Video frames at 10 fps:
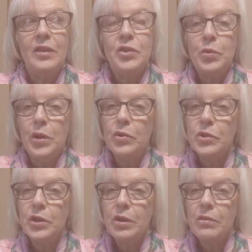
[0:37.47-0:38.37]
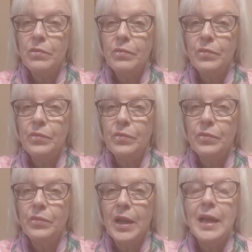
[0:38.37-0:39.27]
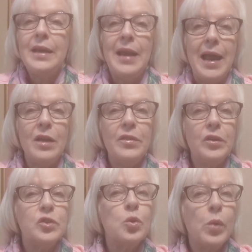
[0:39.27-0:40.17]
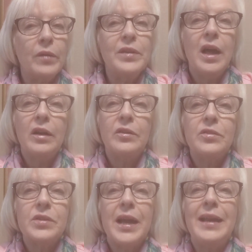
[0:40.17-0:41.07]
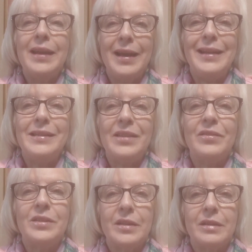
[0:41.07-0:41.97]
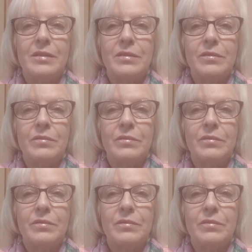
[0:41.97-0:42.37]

2 years ago. Now they're $12.97.